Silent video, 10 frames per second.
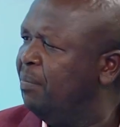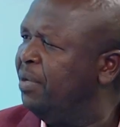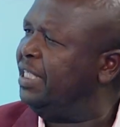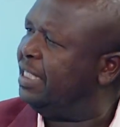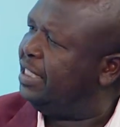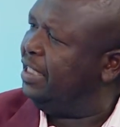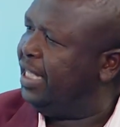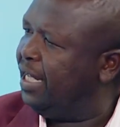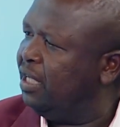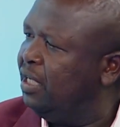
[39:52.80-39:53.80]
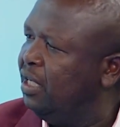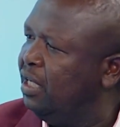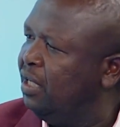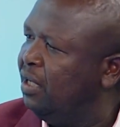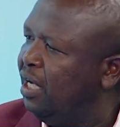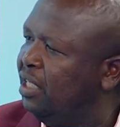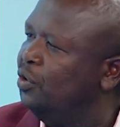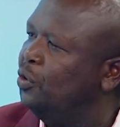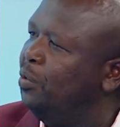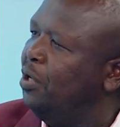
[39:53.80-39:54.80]
but they are still there. And they
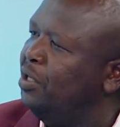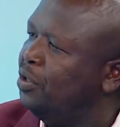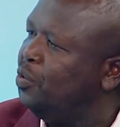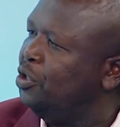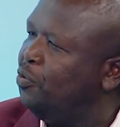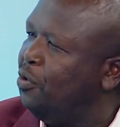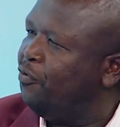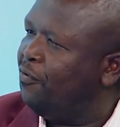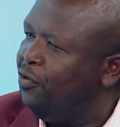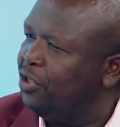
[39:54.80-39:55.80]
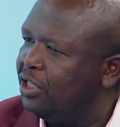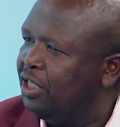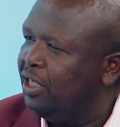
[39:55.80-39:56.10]
will go and request for votes.